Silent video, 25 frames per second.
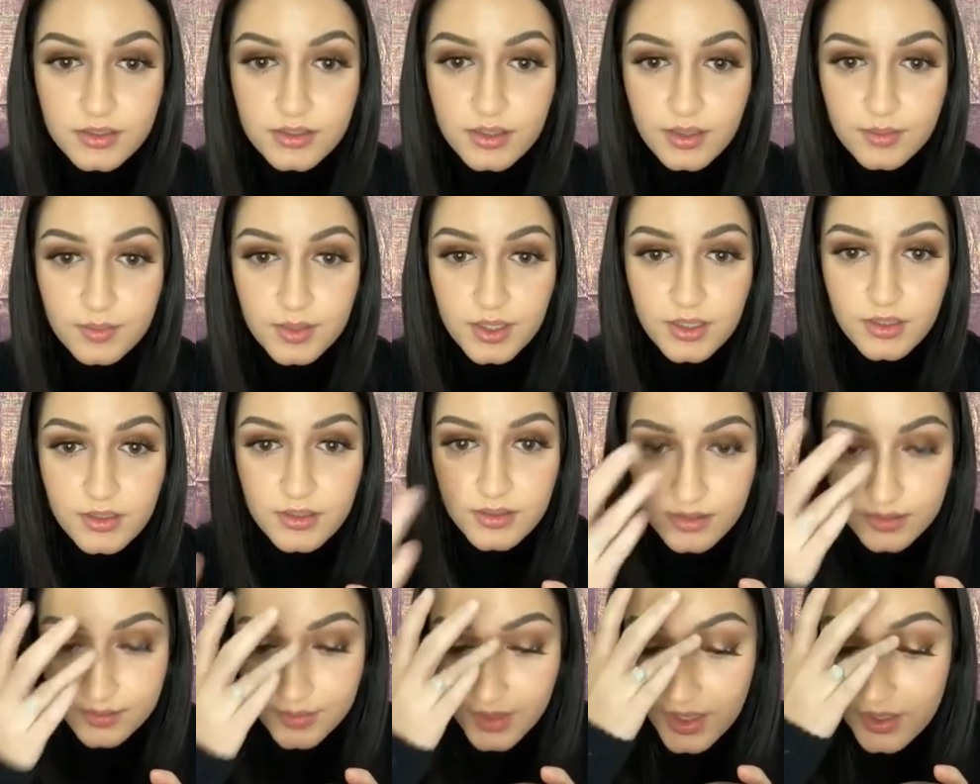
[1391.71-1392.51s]
I mean, it
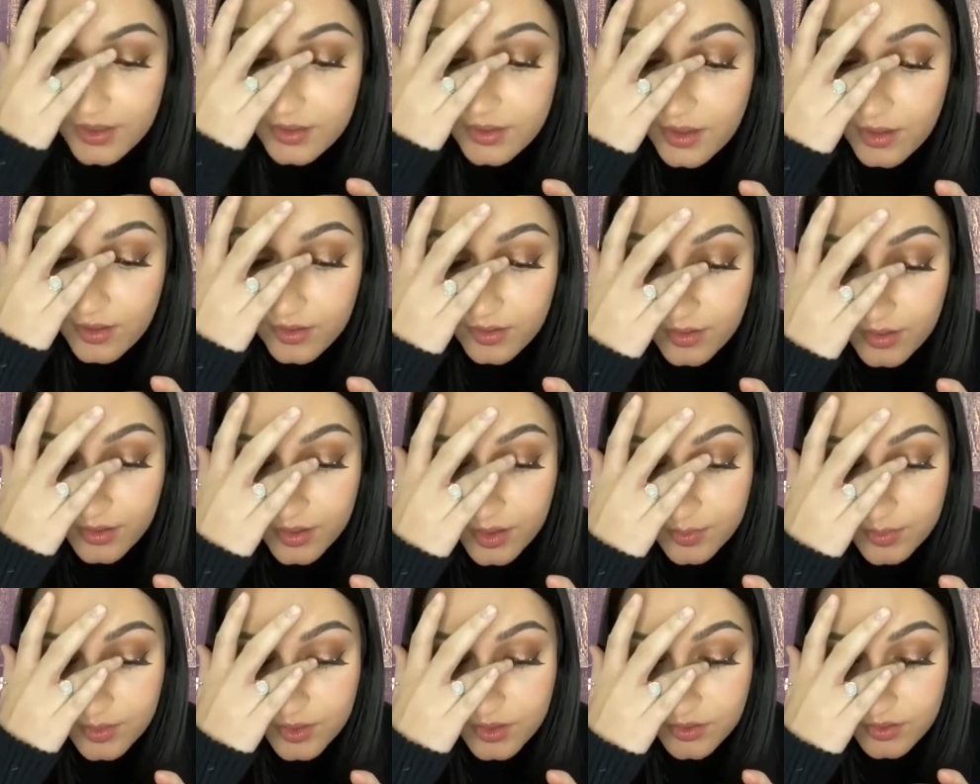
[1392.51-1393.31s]
doesn't matter how long you've
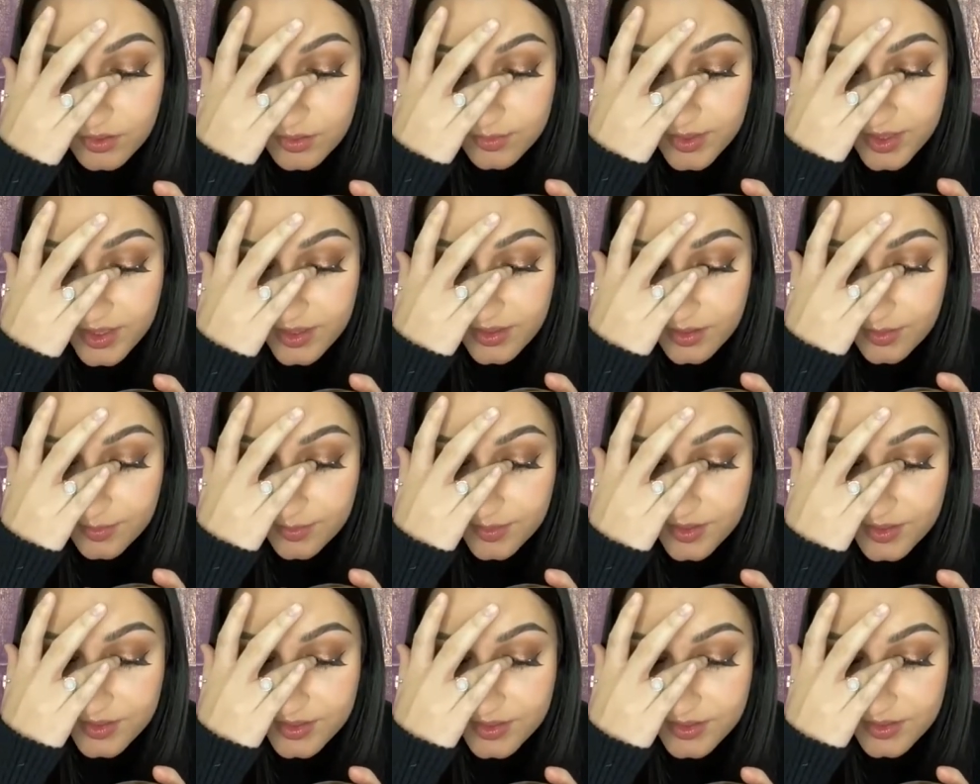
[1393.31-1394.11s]
been doing makeup.
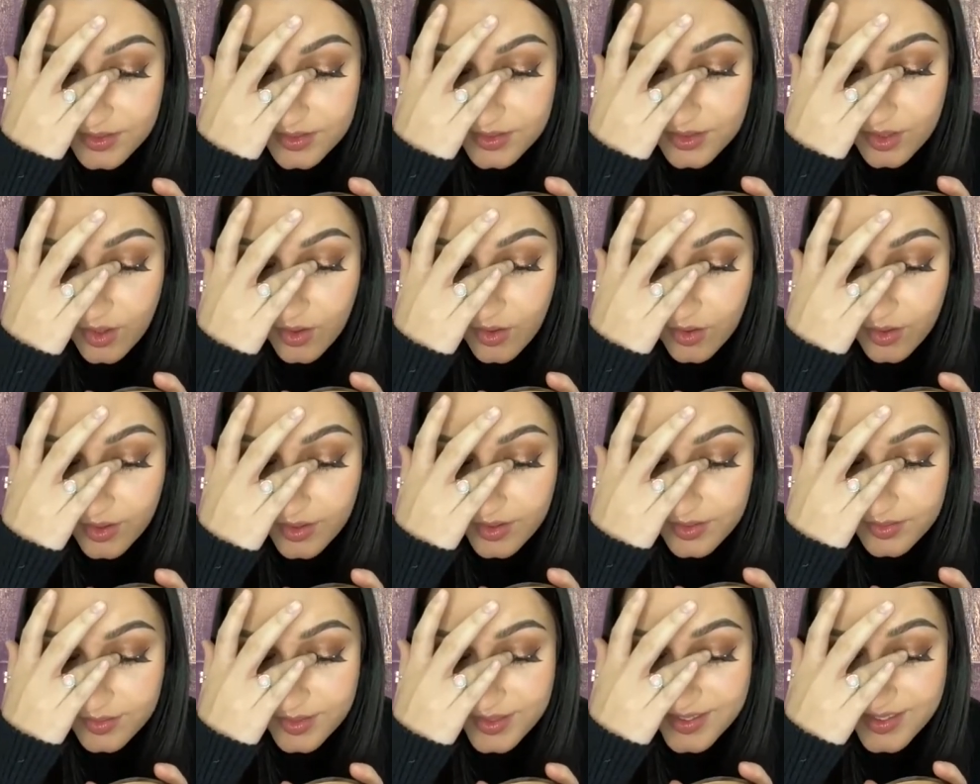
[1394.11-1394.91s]
This is
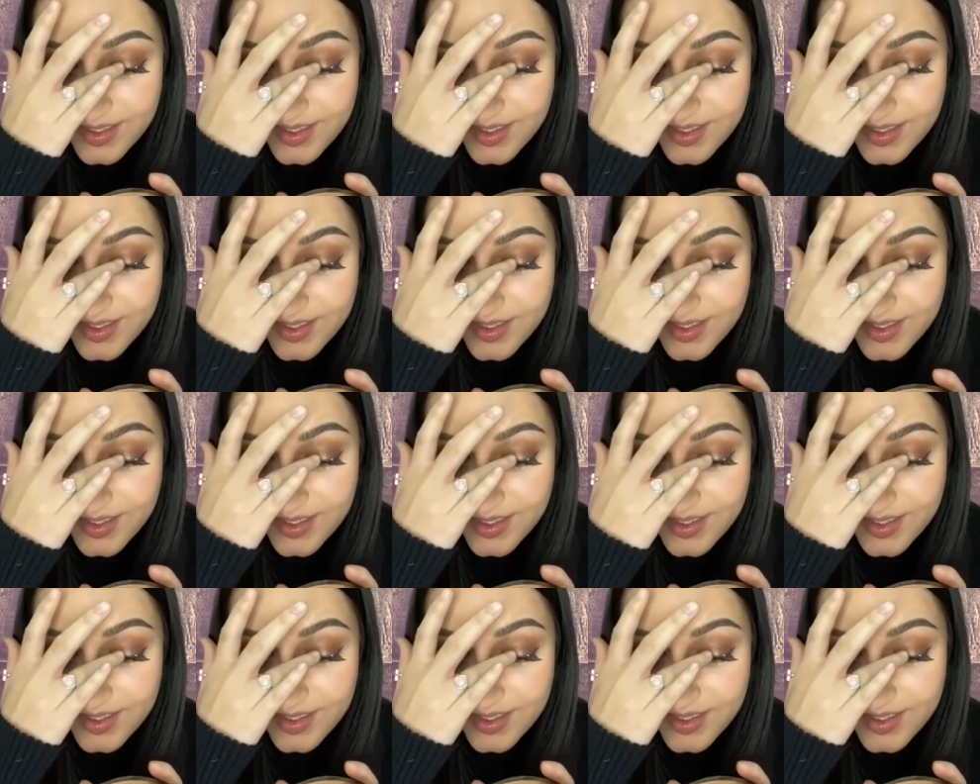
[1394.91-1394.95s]
hard.